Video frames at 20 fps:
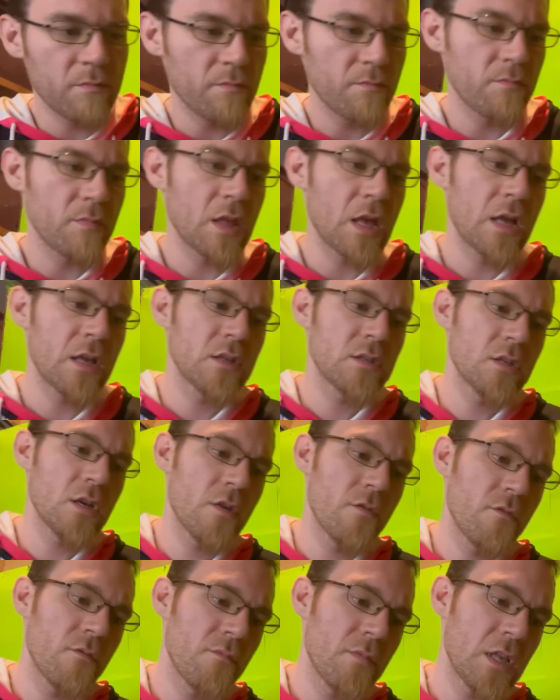that stuff.
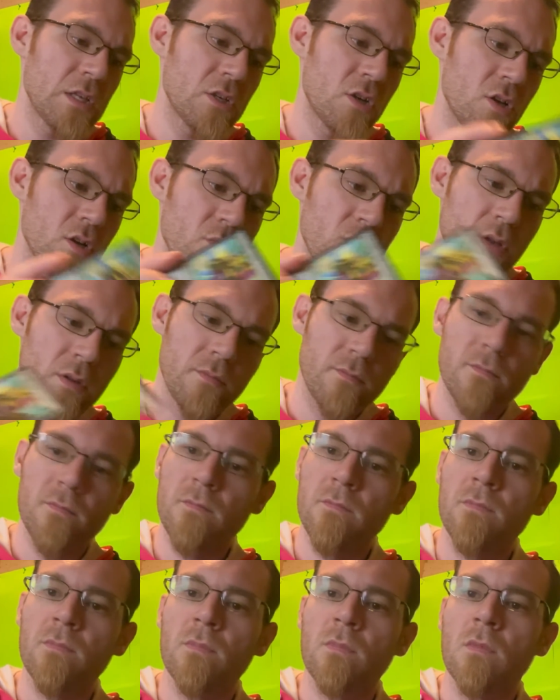That's a good one.
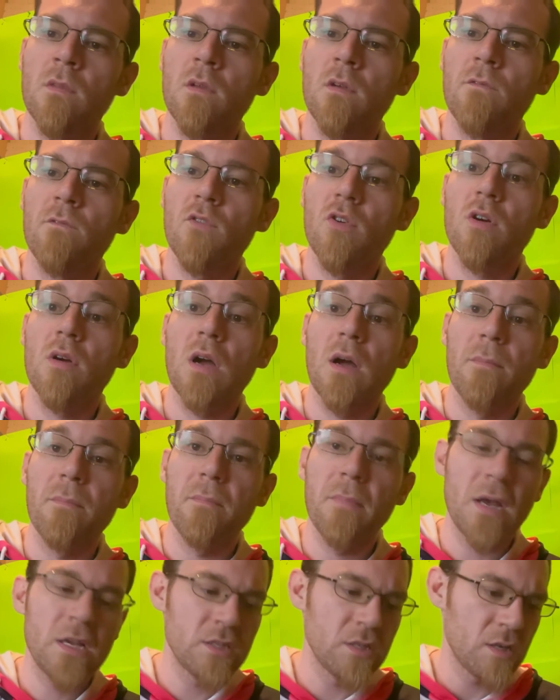For a
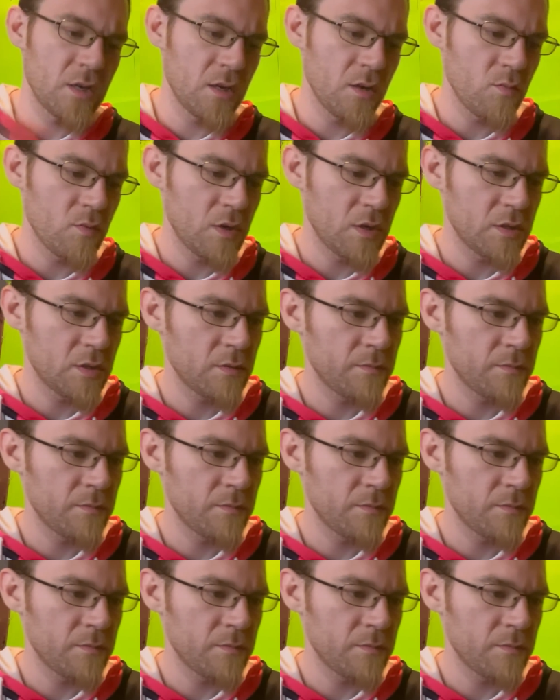basic anyways.